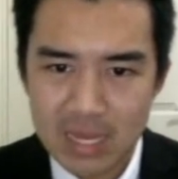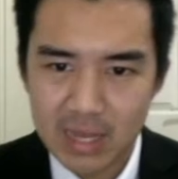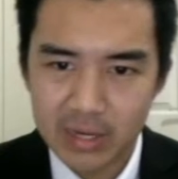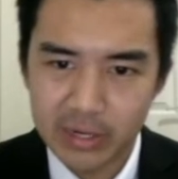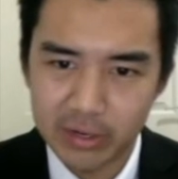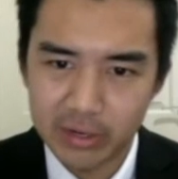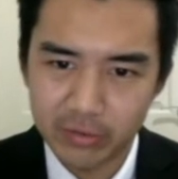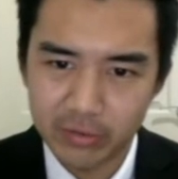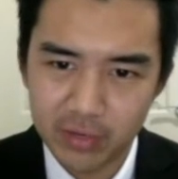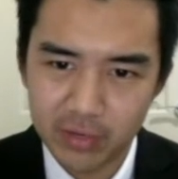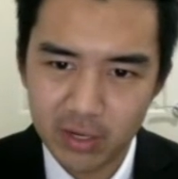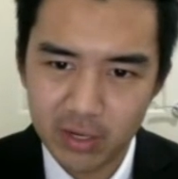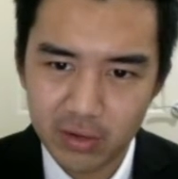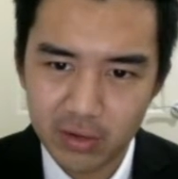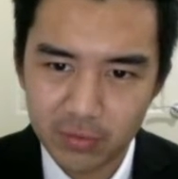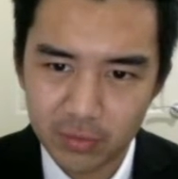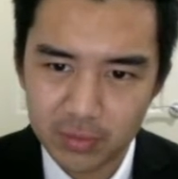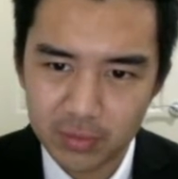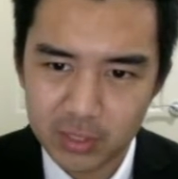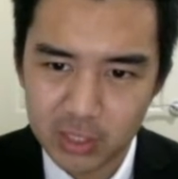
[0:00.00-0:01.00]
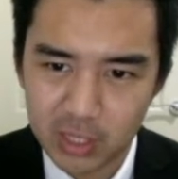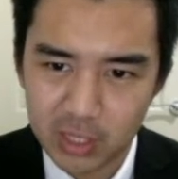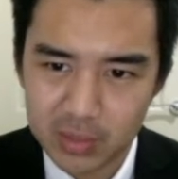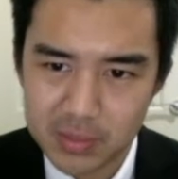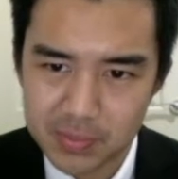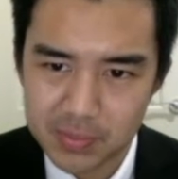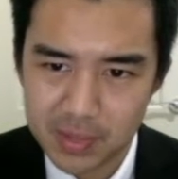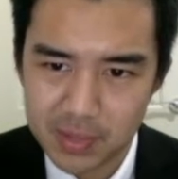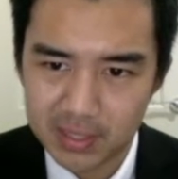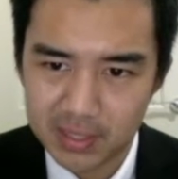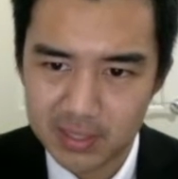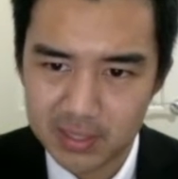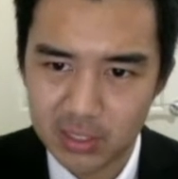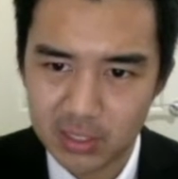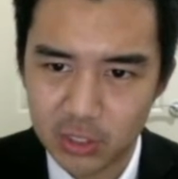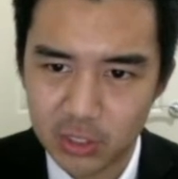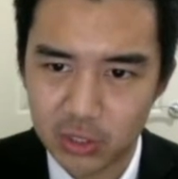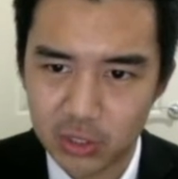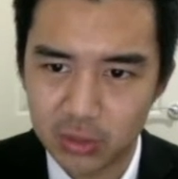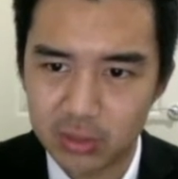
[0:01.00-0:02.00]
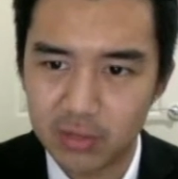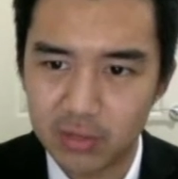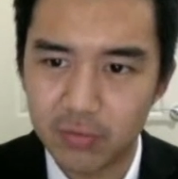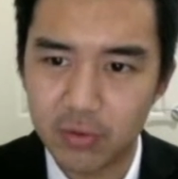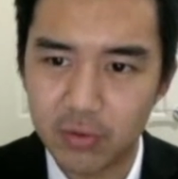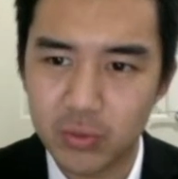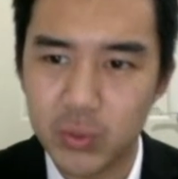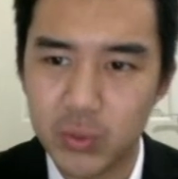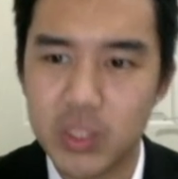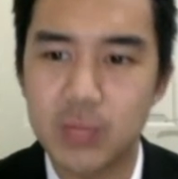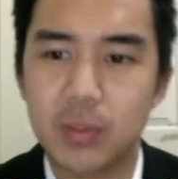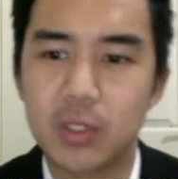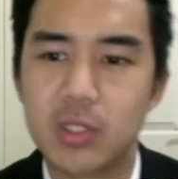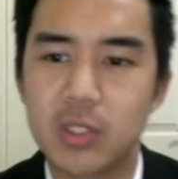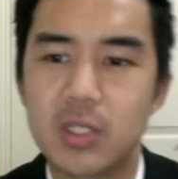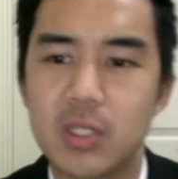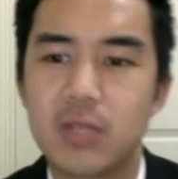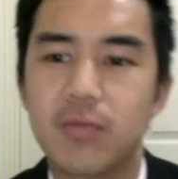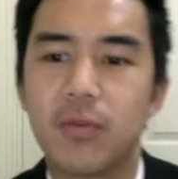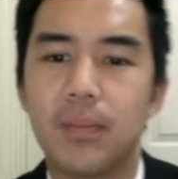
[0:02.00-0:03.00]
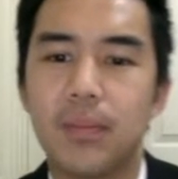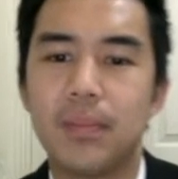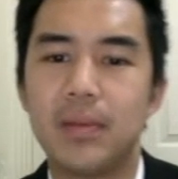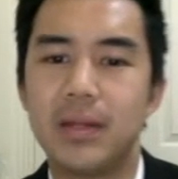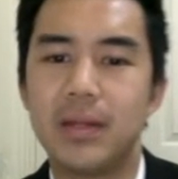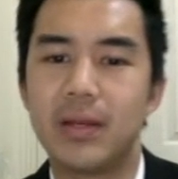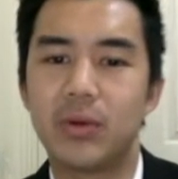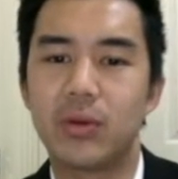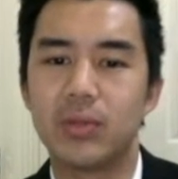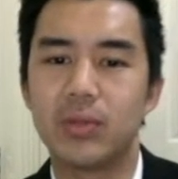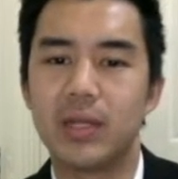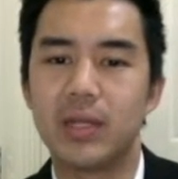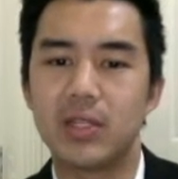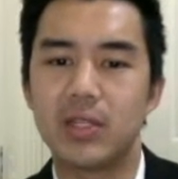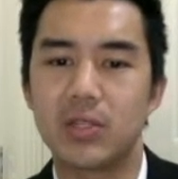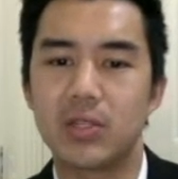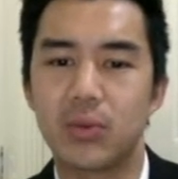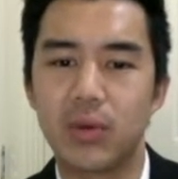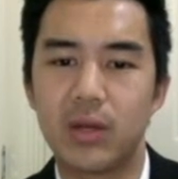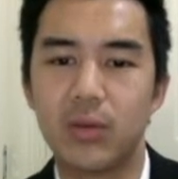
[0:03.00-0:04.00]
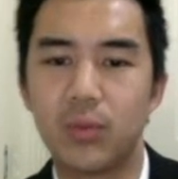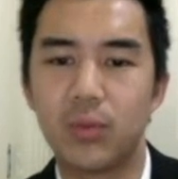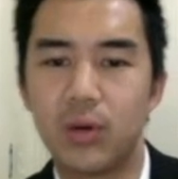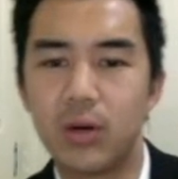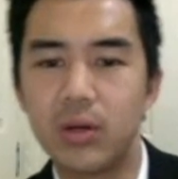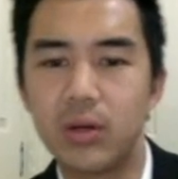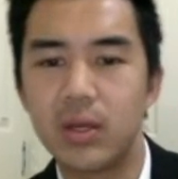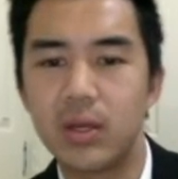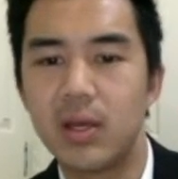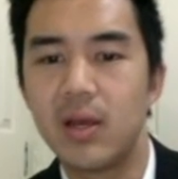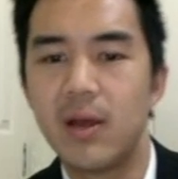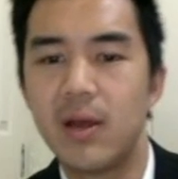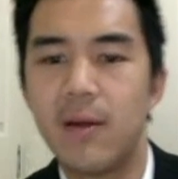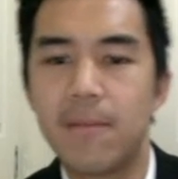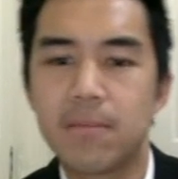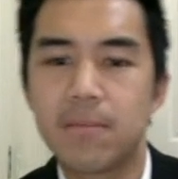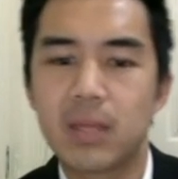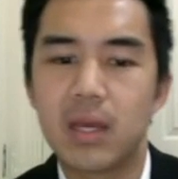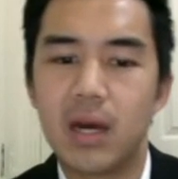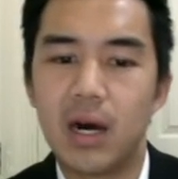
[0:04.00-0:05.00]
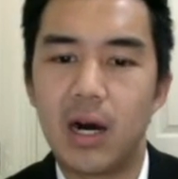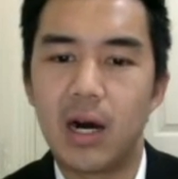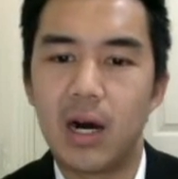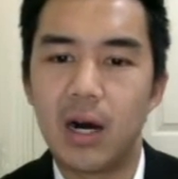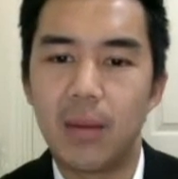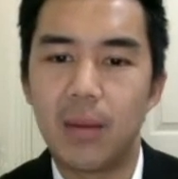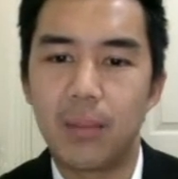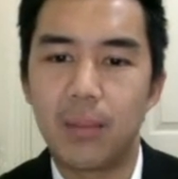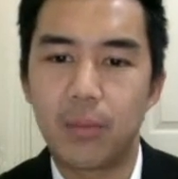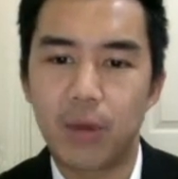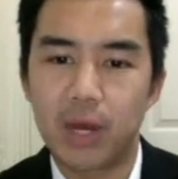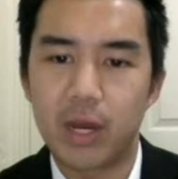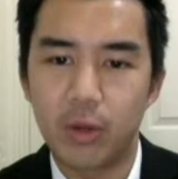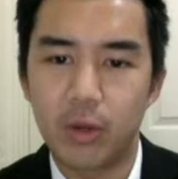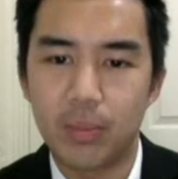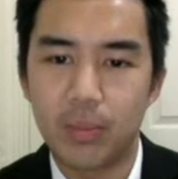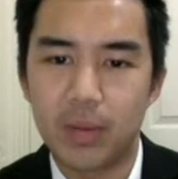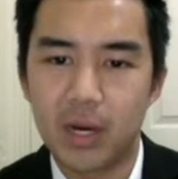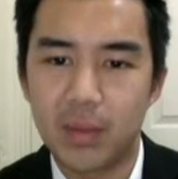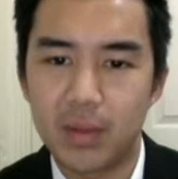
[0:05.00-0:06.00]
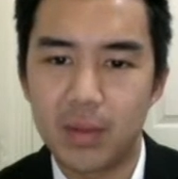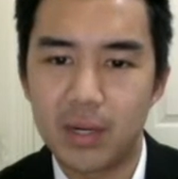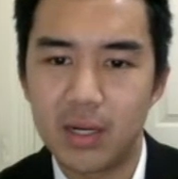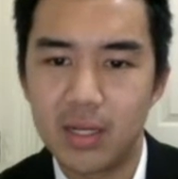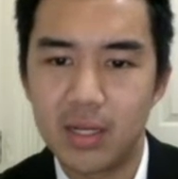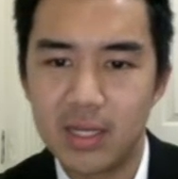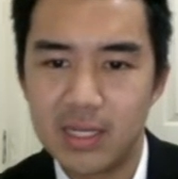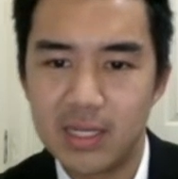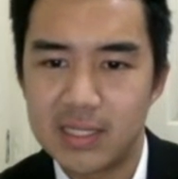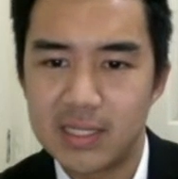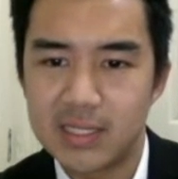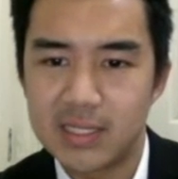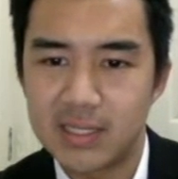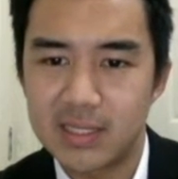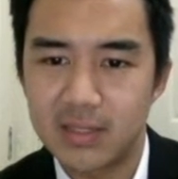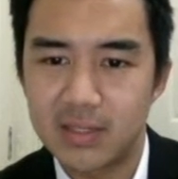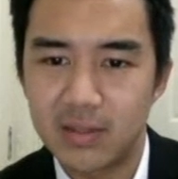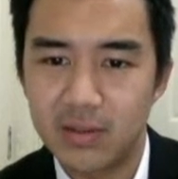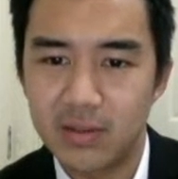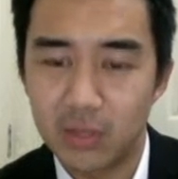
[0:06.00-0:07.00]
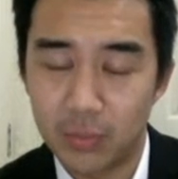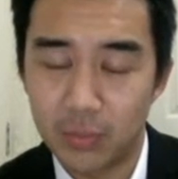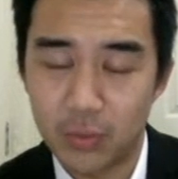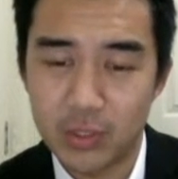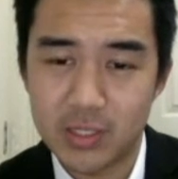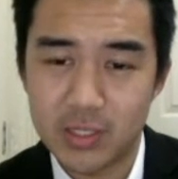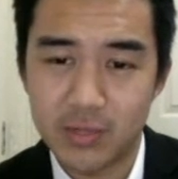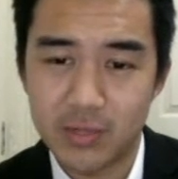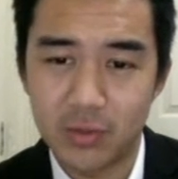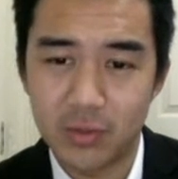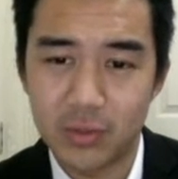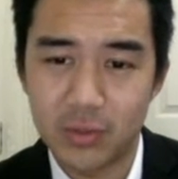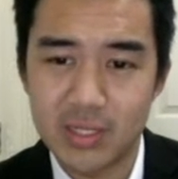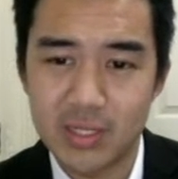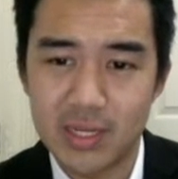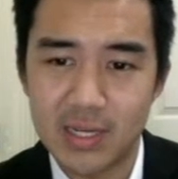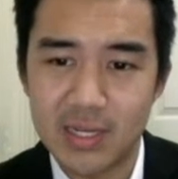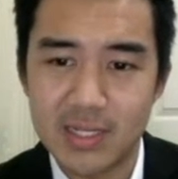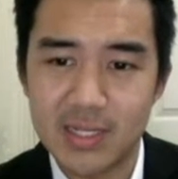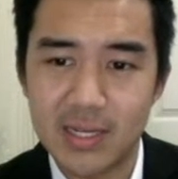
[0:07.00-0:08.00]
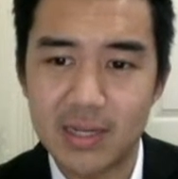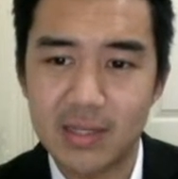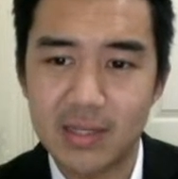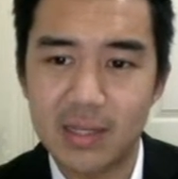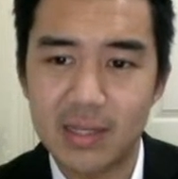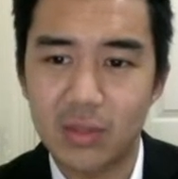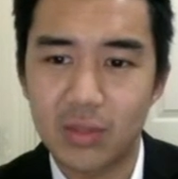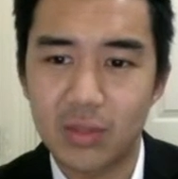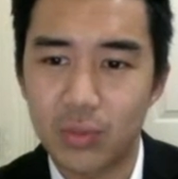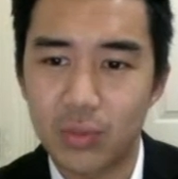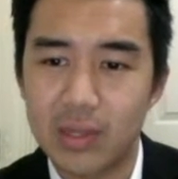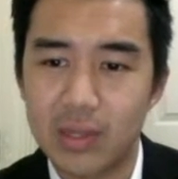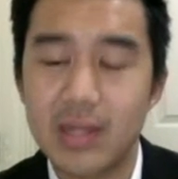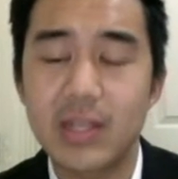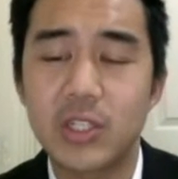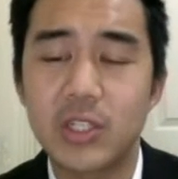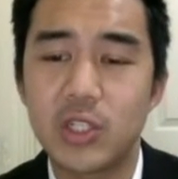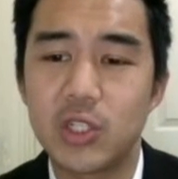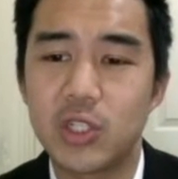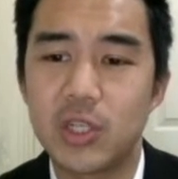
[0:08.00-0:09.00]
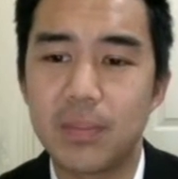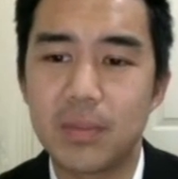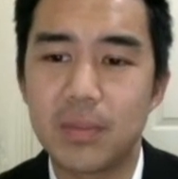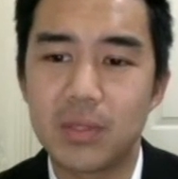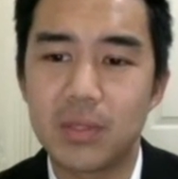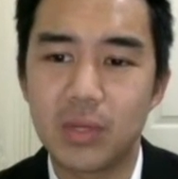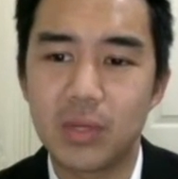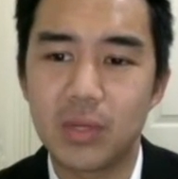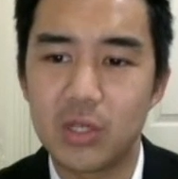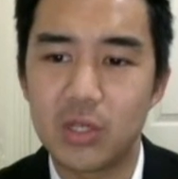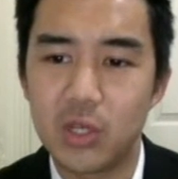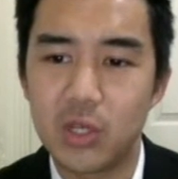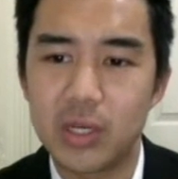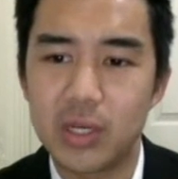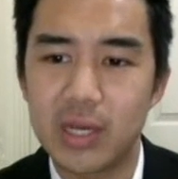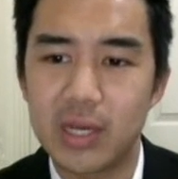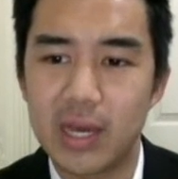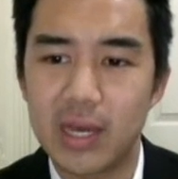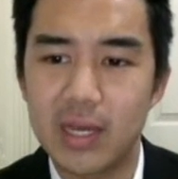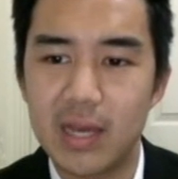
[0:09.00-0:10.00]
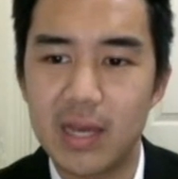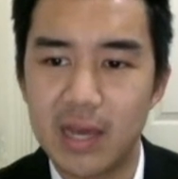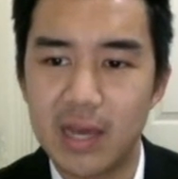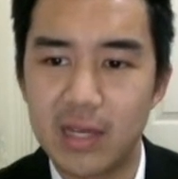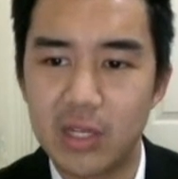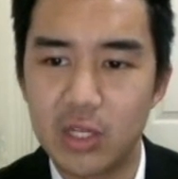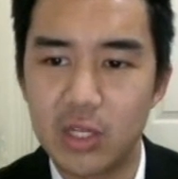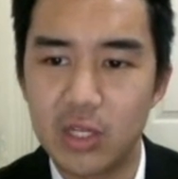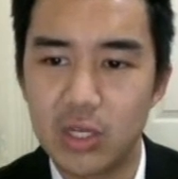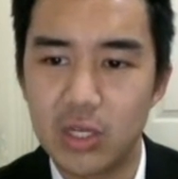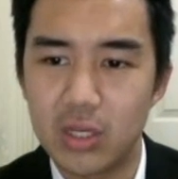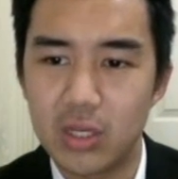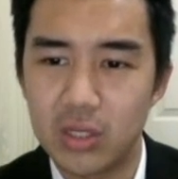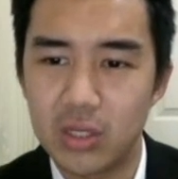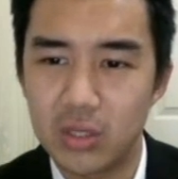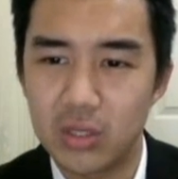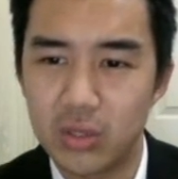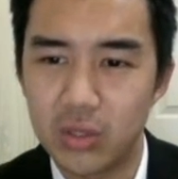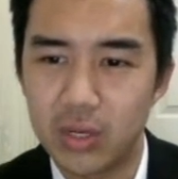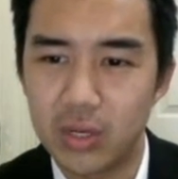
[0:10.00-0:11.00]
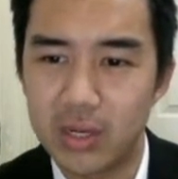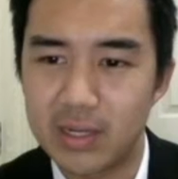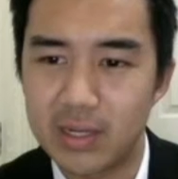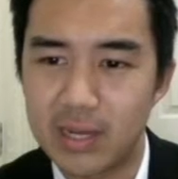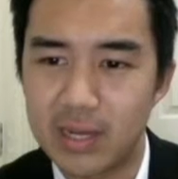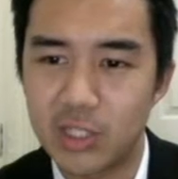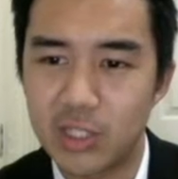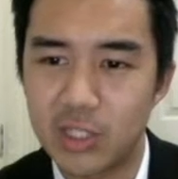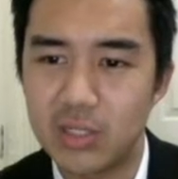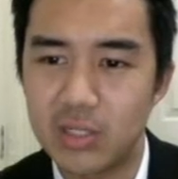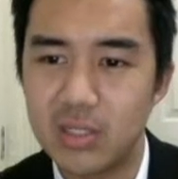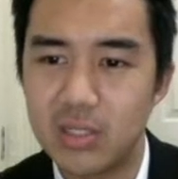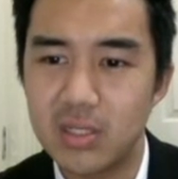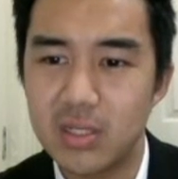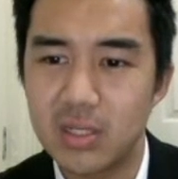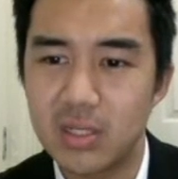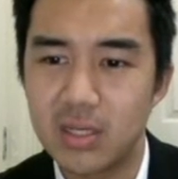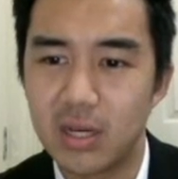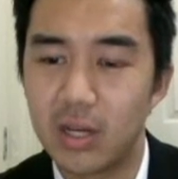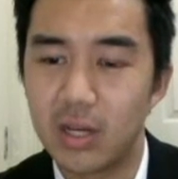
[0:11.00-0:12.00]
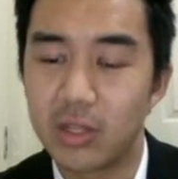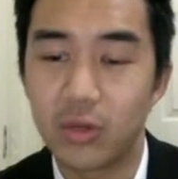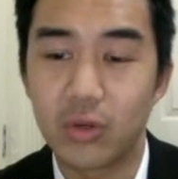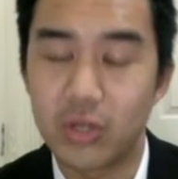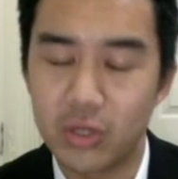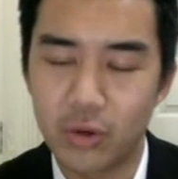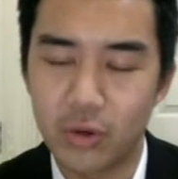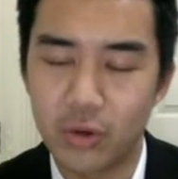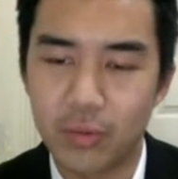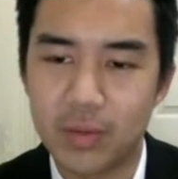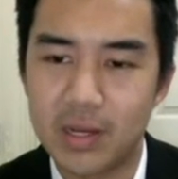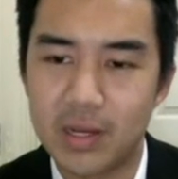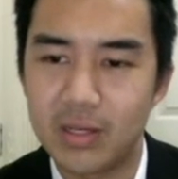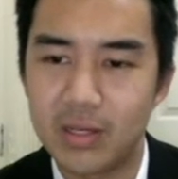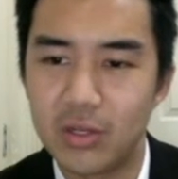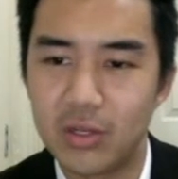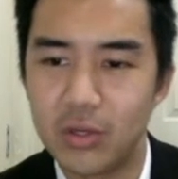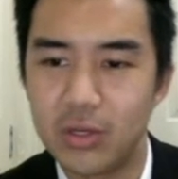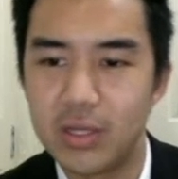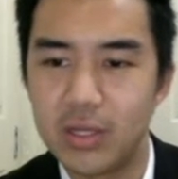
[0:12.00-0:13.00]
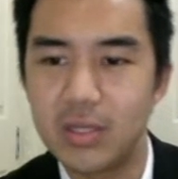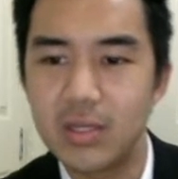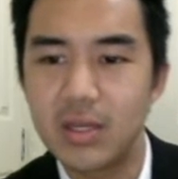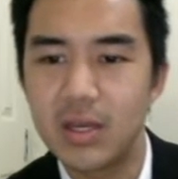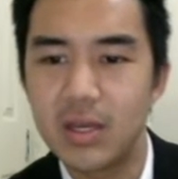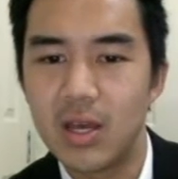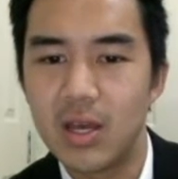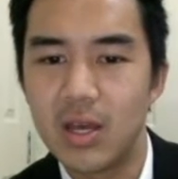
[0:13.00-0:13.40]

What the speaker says: Now, a video from the Times magazine showed different responses from political leaders around the world. Barack Obama, the president of USA, stated that the relationship between UK and the United Nations, or the European Union,